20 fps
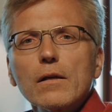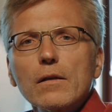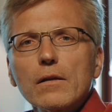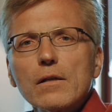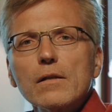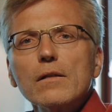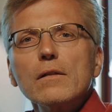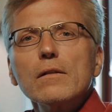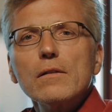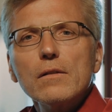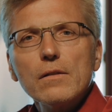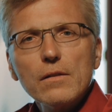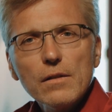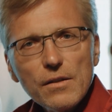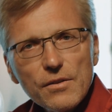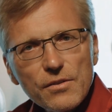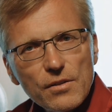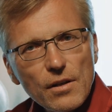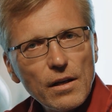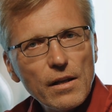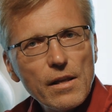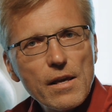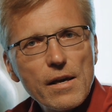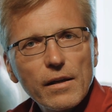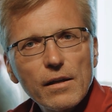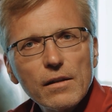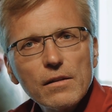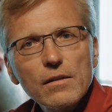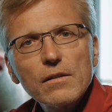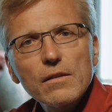Fighting this
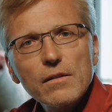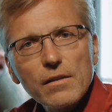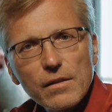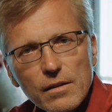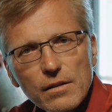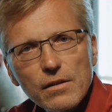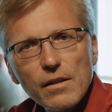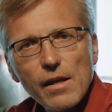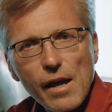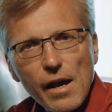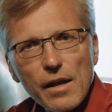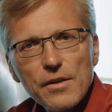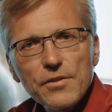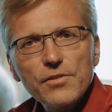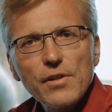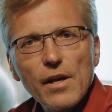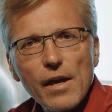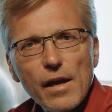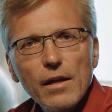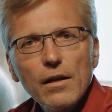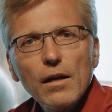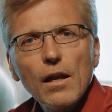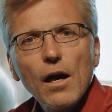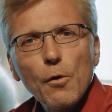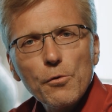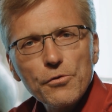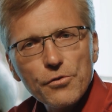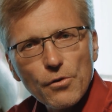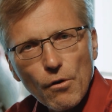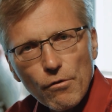doctrine is what the first angel
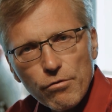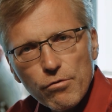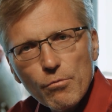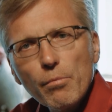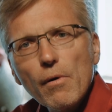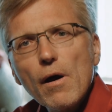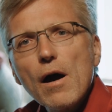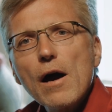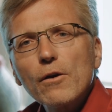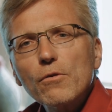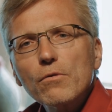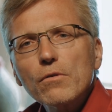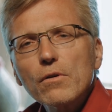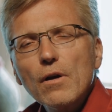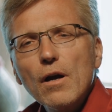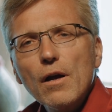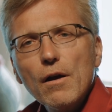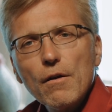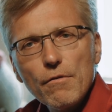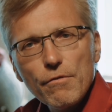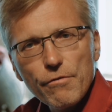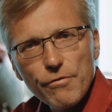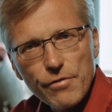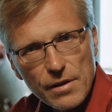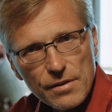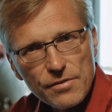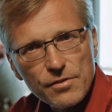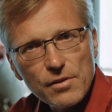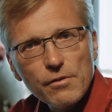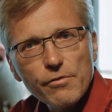is doing in Revelation chapter
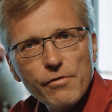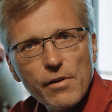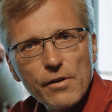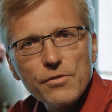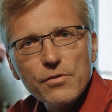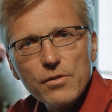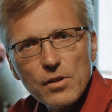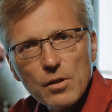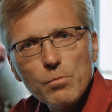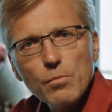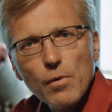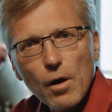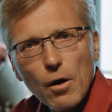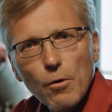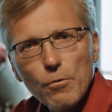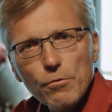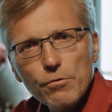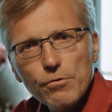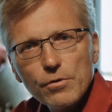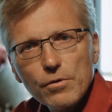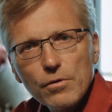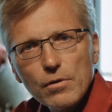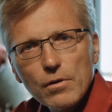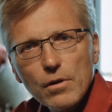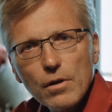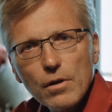14 and verse 7.